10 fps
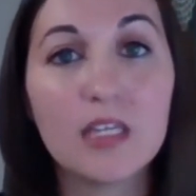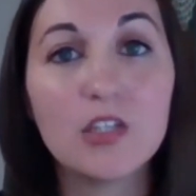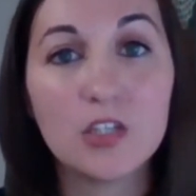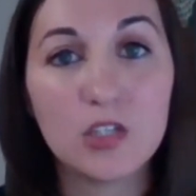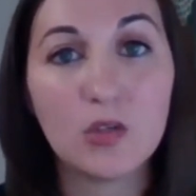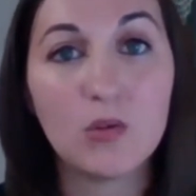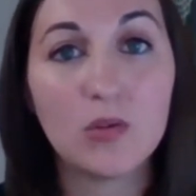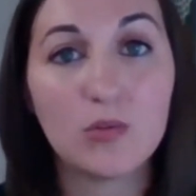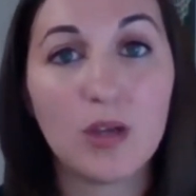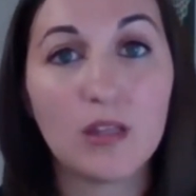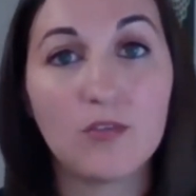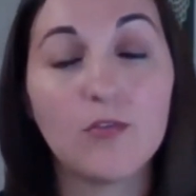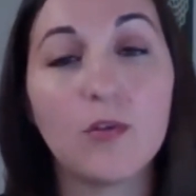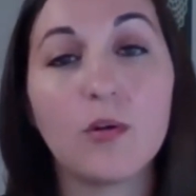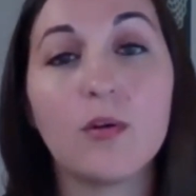into the
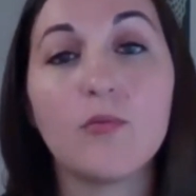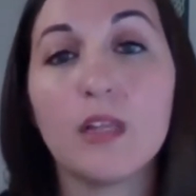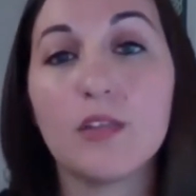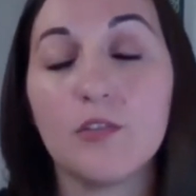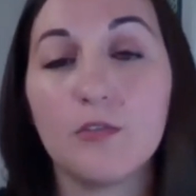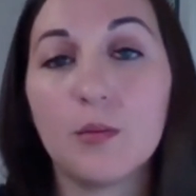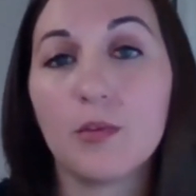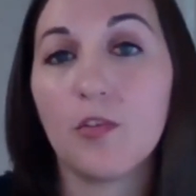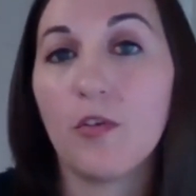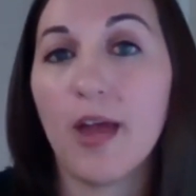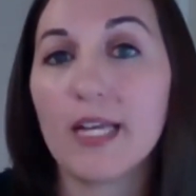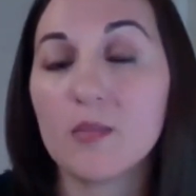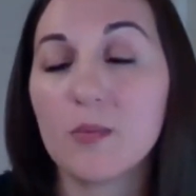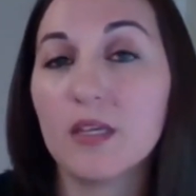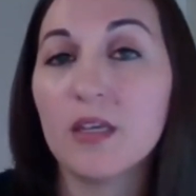relevant form of
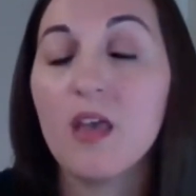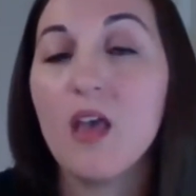harassment.